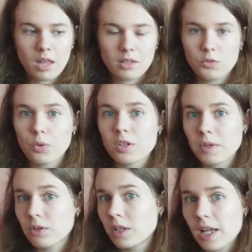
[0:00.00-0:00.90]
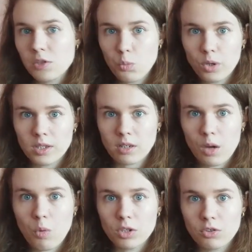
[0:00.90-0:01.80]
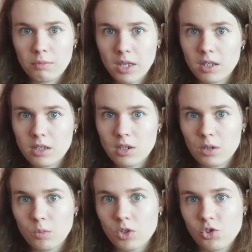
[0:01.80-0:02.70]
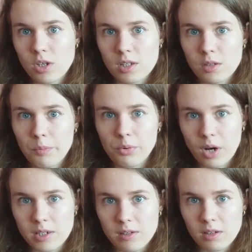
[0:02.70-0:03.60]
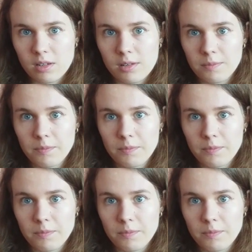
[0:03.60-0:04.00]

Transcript: And this brings me to the last point that I want to make here, which is prices.